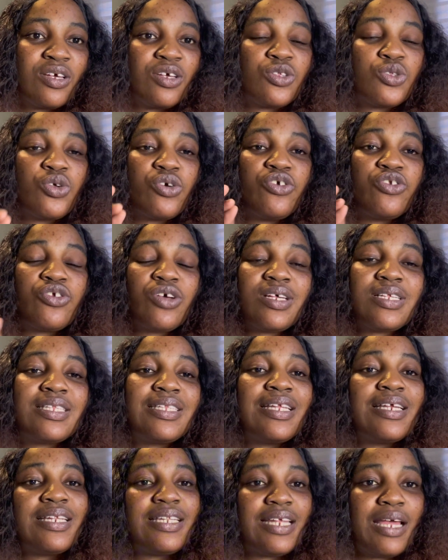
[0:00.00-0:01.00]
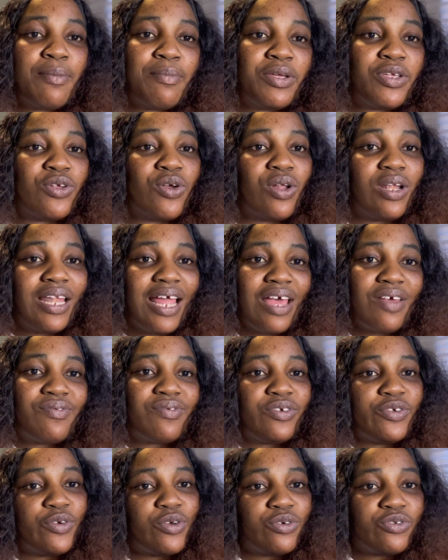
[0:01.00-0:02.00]
So you just need them in your
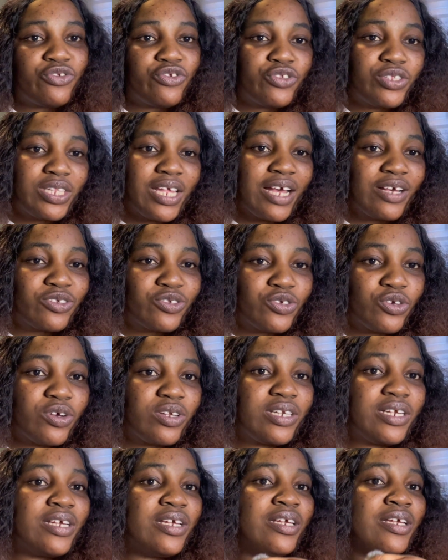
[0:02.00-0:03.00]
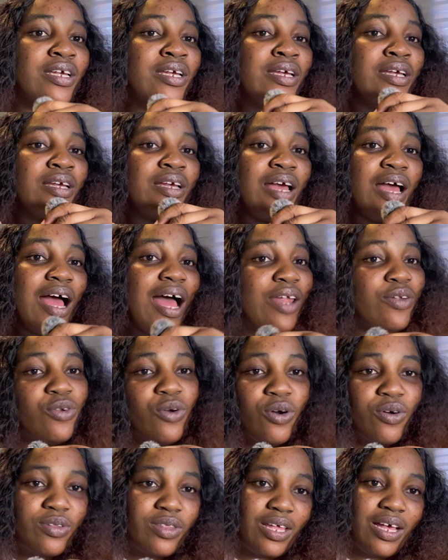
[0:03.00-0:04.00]
life, in your tech journey, and
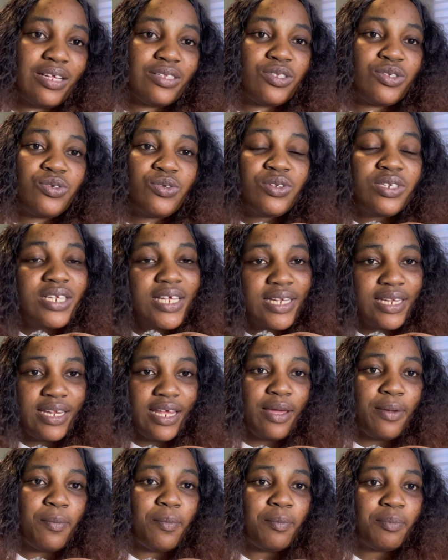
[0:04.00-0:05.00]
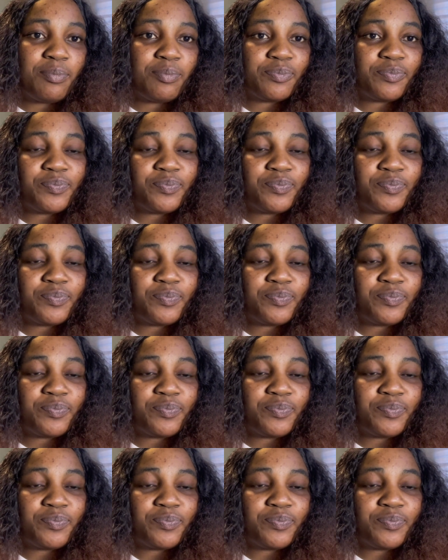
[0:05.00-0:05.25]
all that. You need them.